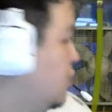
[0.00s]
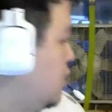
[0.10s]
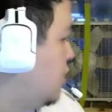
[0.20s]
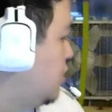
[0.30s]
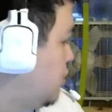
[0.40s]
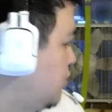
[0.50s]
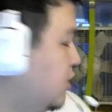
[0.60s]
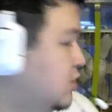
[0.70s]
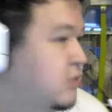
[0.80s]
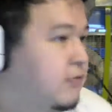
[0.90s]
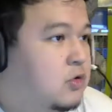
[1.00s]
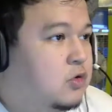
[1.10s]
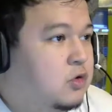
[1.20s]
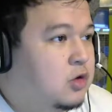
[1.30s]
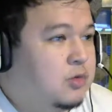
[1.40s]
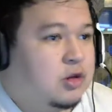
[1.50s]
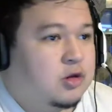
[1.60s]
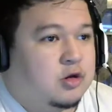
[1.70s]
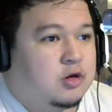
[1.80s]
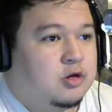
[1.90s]
The rest of it, I mean,
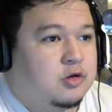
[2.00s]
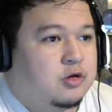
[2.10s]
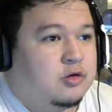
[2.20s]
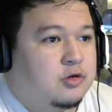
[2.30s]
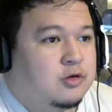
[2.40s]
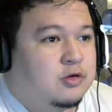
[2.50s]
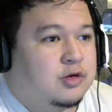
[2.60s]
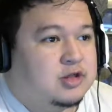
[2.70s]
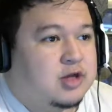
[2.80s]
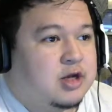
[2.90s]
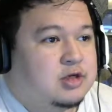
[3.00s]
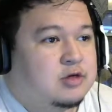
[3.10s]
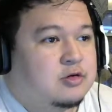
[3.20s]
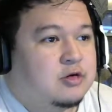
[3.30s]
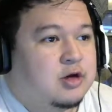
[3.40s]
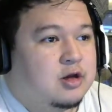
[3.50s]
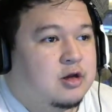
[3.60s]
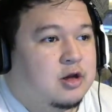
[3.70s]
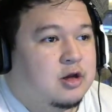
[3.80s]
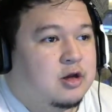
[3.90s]
the statue
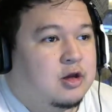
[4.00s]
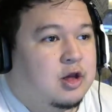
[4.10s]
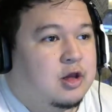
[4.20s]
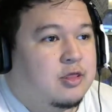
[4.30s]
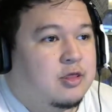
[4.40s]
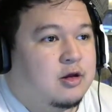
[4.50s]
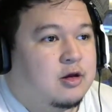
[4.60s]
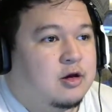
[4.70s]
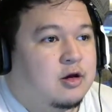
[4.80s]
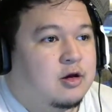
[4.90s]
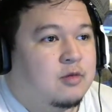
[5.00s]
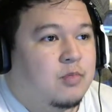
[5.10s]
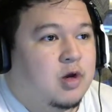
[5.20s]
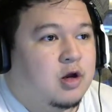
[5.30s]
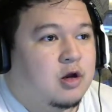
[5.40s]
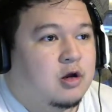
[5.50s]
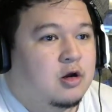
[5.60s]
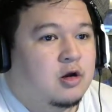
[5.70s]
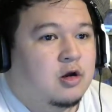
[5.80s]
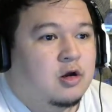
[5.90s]
and the mug
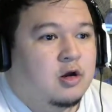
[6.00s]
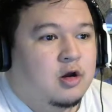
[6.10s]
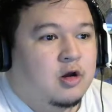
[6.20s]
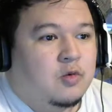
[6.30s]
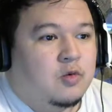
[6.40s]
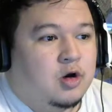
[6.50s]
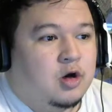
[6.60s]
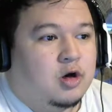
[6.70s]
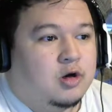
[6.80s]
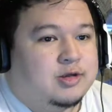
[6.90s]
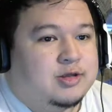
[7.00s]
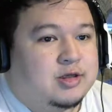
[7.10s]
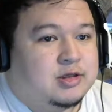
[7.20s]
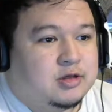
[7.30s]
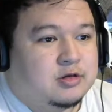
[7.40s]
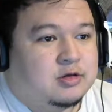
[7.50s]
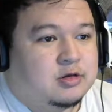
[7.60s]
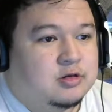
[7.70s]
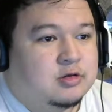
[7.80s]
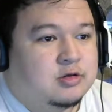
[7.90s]
were decent.
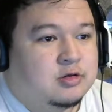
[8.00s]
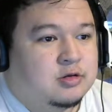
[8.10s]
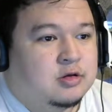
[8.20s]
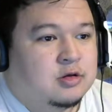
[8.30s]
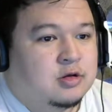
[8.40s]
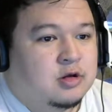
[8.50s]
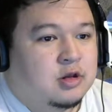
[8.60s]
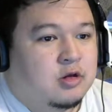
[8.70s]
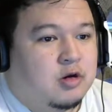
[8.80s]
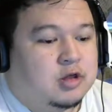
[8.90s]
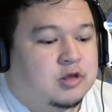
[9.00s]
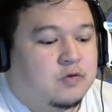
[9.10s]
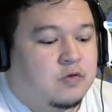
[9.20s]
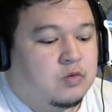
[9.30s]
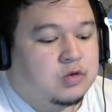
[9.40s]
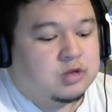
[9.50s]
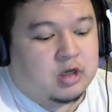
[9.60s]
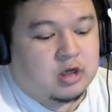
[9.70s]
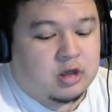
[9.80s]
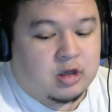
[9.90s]
The rest of it was kind
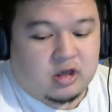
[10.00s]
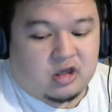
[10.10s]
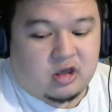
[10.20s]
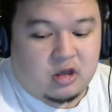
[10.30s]
of like, eh.